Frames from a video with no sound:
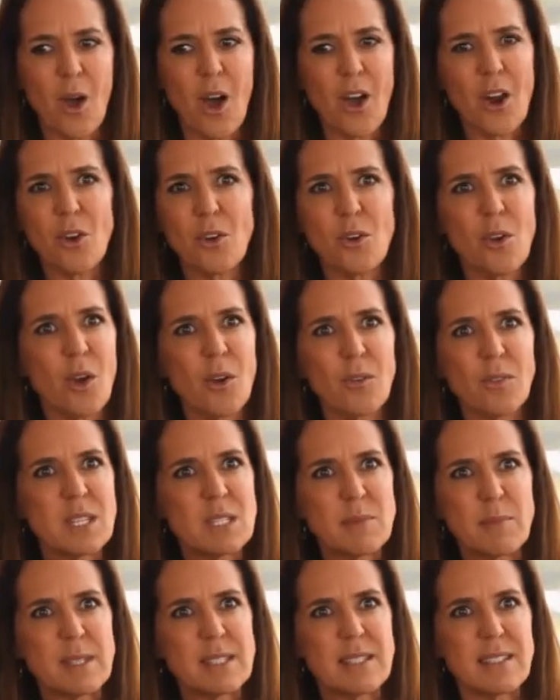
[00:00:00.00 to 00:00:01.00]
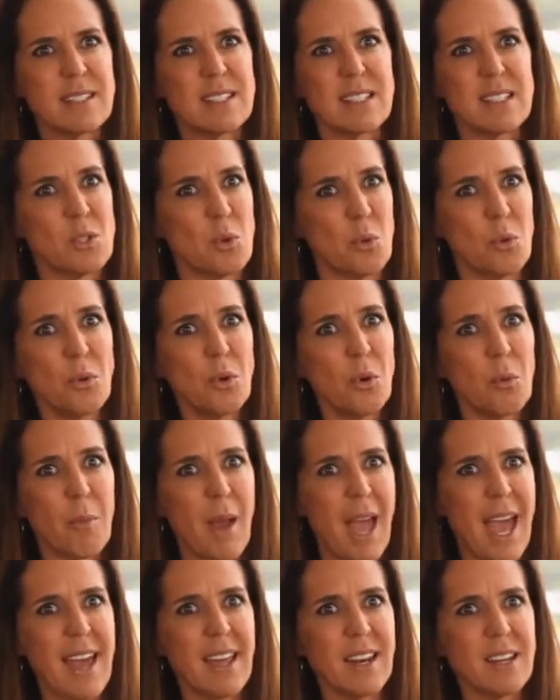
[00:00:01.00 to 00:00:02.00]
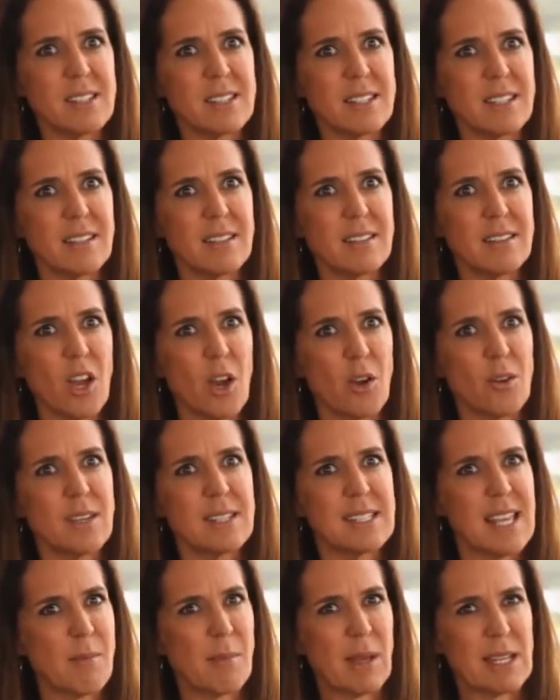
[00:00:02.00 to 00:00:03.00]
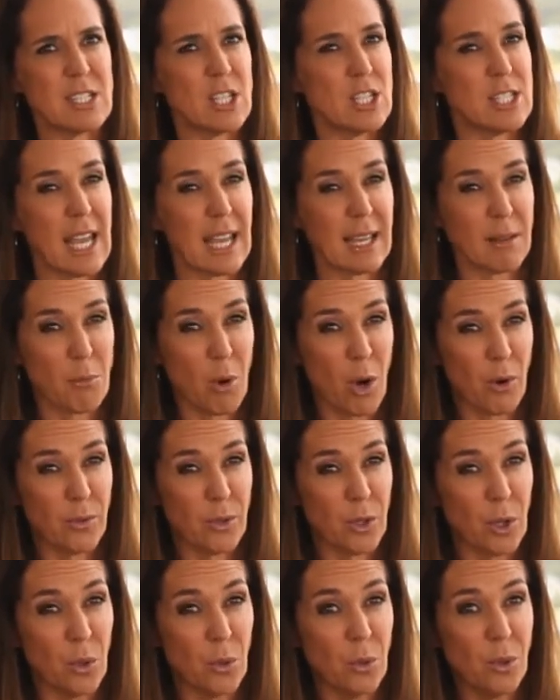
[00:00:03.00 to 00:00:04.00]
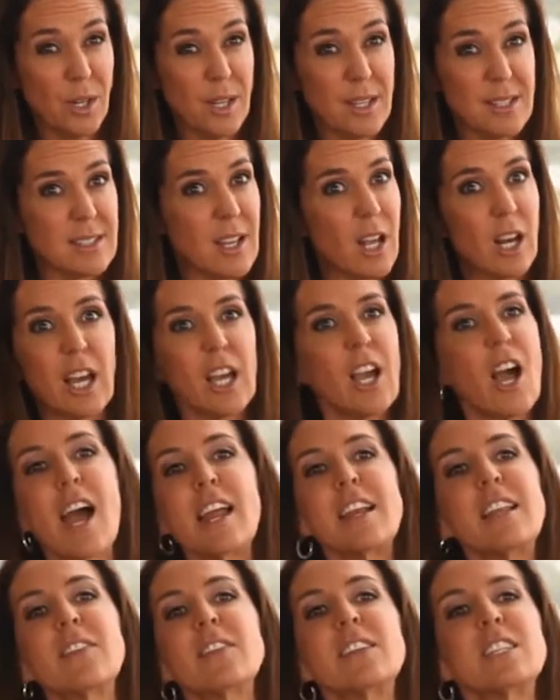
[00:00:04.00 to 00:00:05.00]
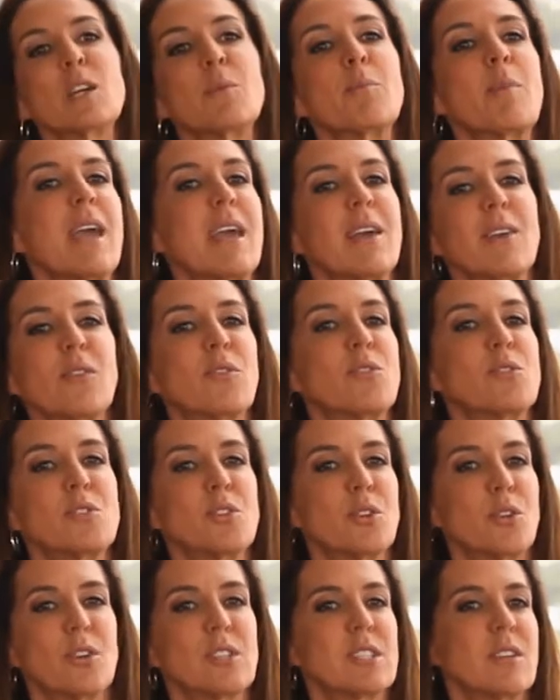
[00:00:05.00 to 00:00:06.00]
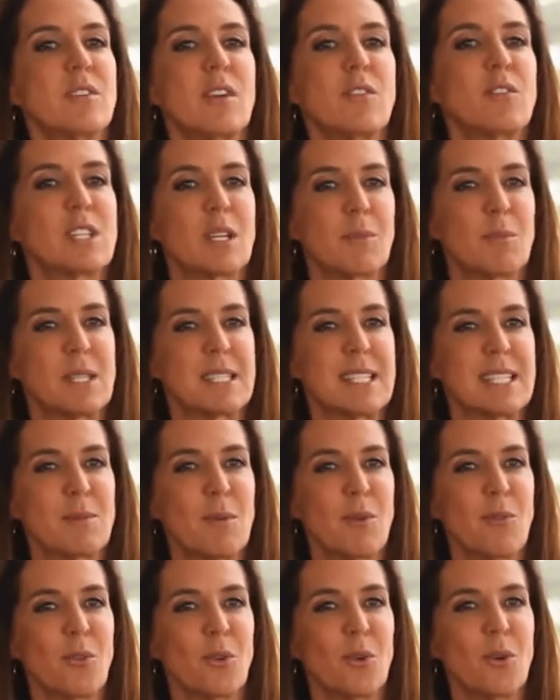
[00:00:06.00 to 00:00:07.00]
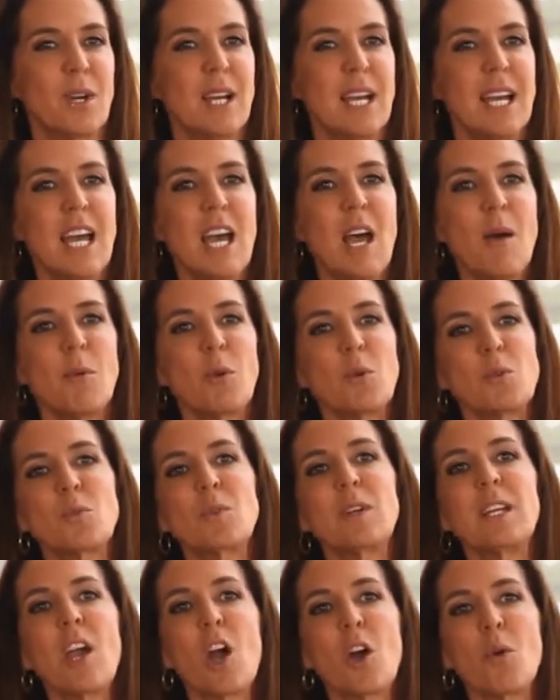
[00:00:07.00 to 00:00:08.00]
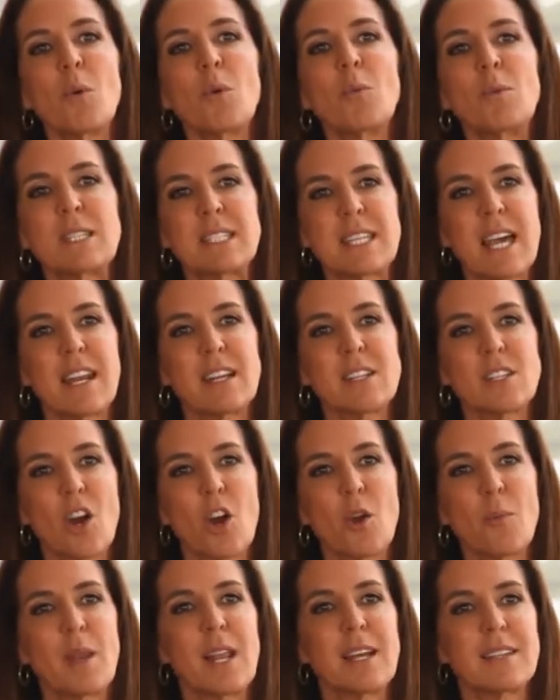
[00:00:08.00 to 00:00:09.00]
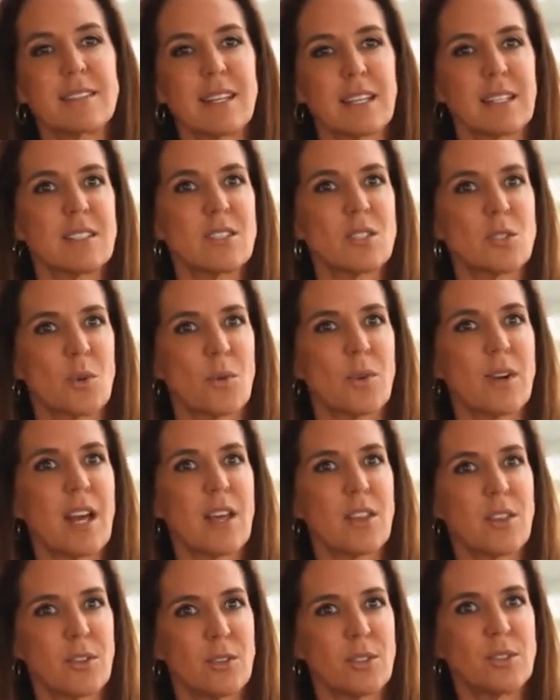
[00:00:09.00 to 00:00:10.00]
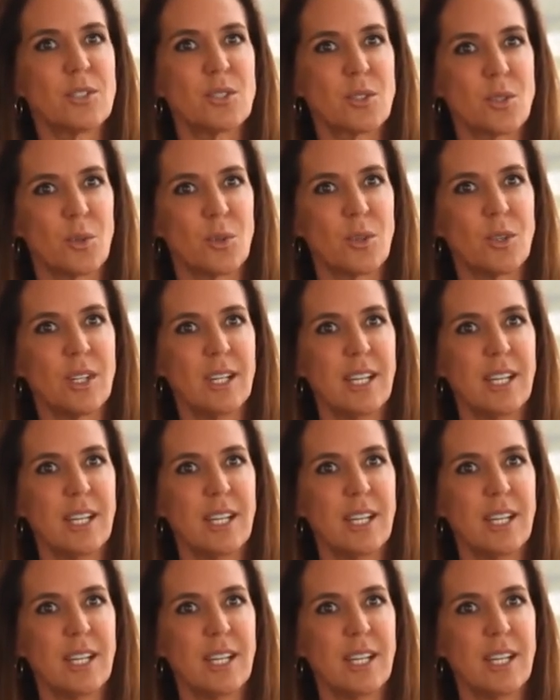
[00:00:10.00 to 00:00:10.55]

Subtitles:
I don't know if this business is good or bad. Is it, is that profit good? I had nothing to compare to because I've never done business before. But it was really when we started to open our second store and our third store,